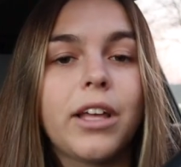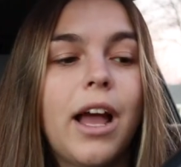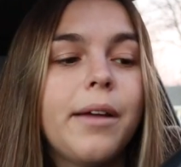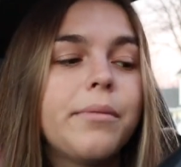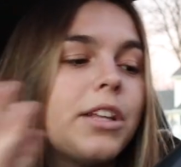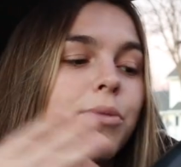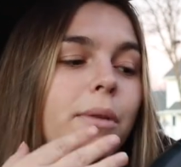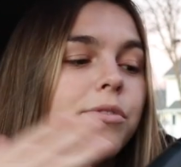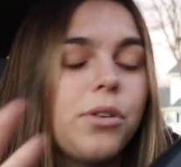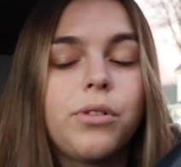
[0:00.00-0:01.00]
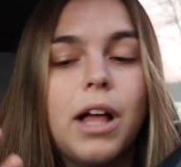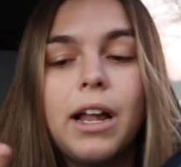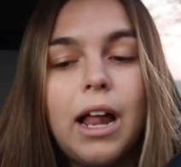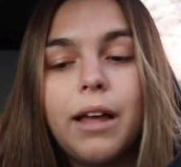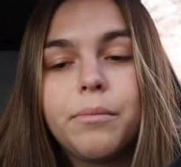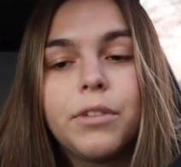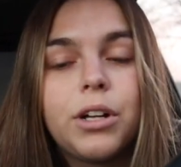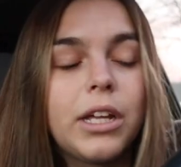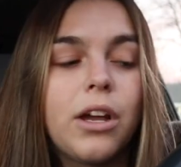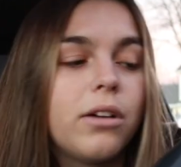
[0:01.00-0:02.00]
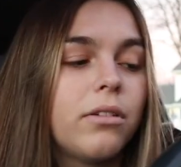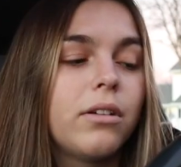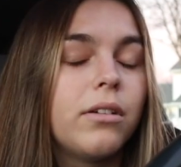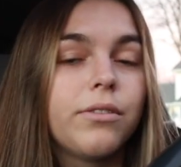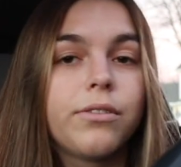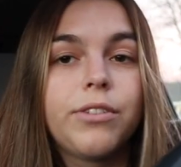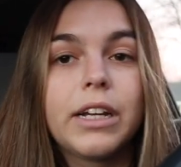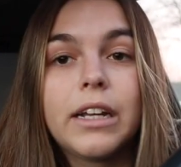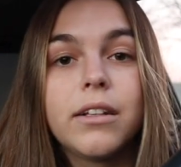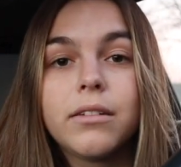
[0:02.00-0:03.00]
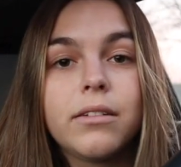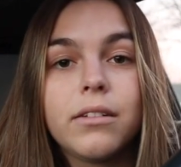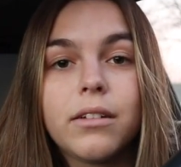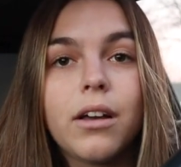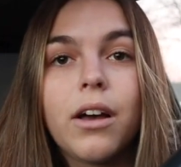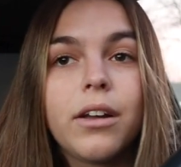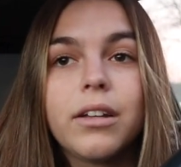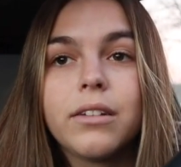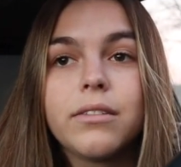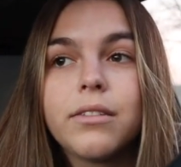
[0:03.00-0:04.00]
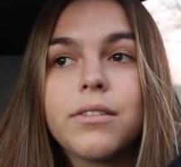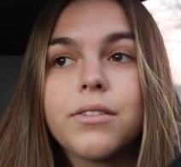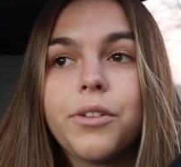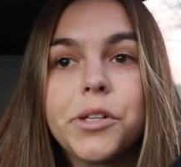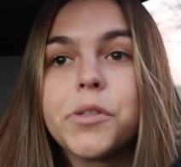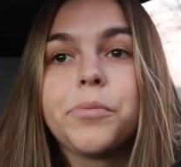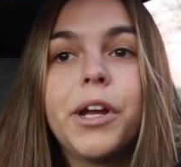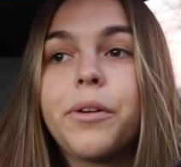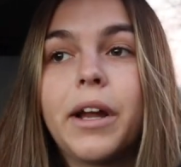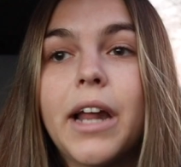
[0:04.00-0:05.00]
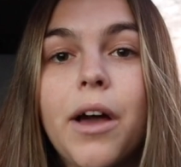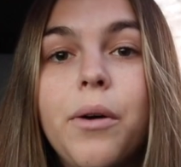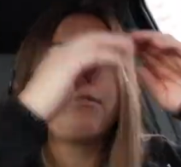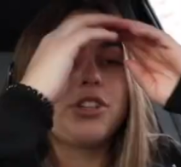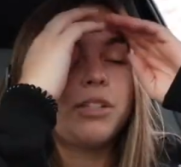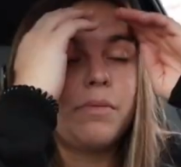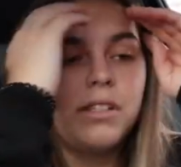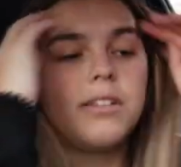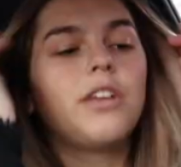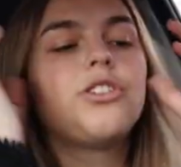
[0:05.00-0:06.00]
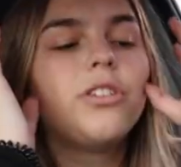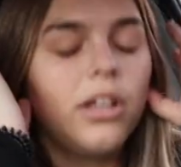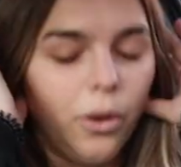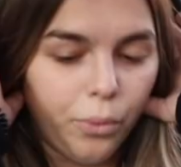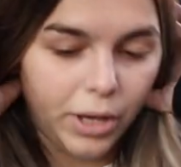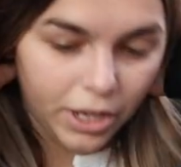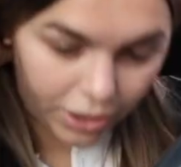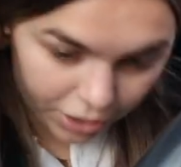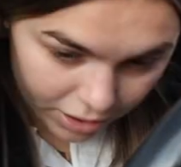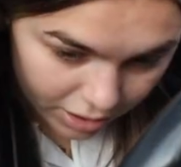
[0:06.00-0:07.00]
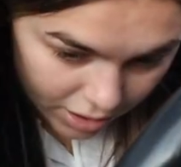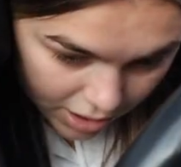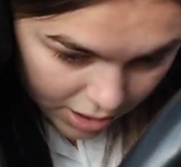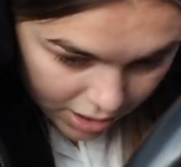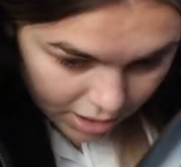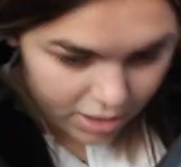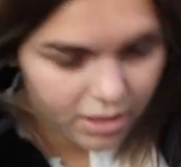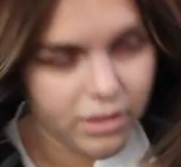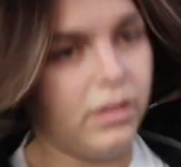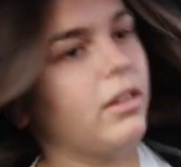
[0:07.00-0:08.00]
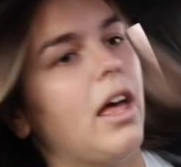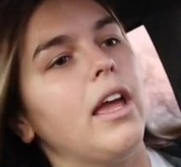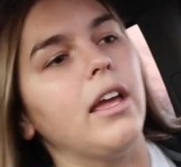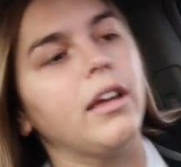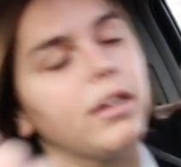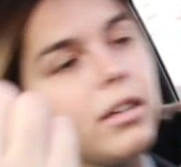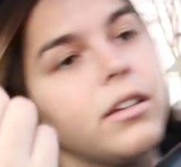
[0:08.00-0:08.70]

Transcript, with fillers: Like, that's why I'm so glad I'm literally freaking on Christmas break right now. I've just been such in like a weird, like